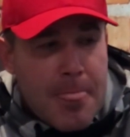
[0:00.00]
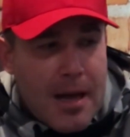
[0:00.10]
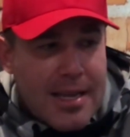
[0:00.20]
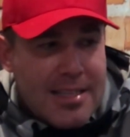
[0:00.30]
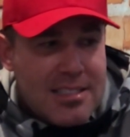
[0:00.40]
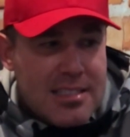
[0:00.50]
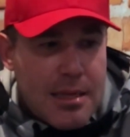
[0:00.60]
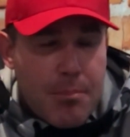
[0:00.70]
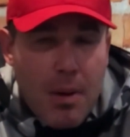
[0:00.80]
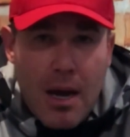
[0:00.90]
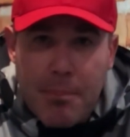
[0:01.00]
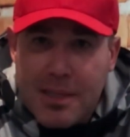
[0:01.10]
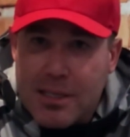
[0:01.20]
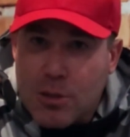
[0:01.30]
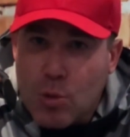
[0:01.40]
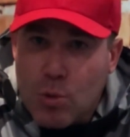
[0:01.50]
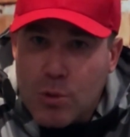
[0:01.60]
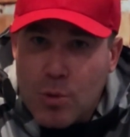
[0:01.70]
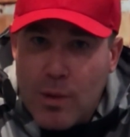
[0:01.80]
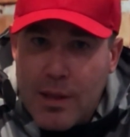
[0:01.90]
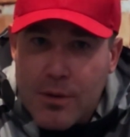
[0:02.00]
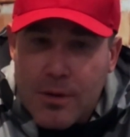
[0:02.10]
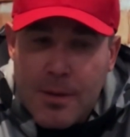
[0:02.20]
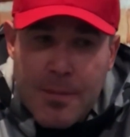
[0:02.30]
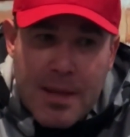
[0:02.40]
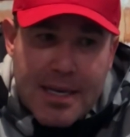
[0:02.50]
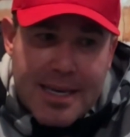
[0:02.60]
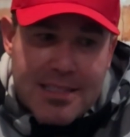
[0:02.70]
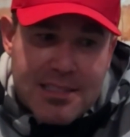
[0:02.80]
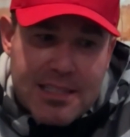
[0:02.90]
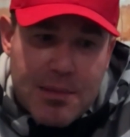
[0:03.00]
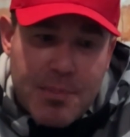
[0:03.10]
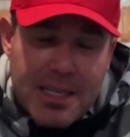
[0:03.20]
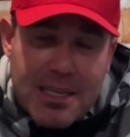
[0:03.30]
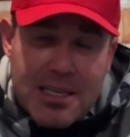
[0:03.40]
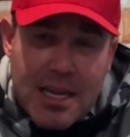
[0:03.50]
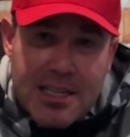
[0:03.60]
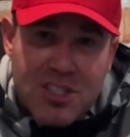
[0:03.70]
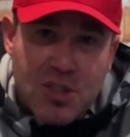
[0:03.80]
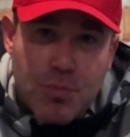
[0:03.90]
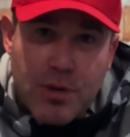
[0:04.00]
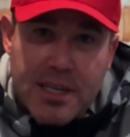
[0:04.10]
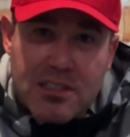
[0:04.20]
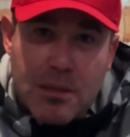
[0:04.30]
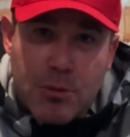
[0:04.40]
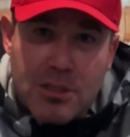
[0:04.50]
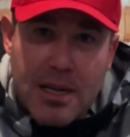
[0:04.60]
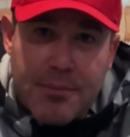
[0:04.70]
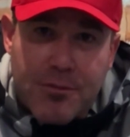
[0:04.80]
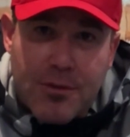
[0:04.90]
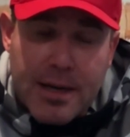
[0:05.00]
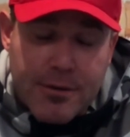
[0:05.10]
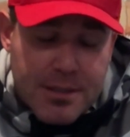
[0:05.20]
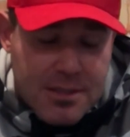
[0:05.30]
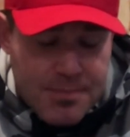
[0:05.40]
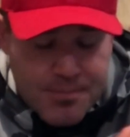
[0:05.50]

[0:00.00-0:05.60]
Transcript: I could see it popping in cooler weather, and I could see it being a nice spring summertime fragrance.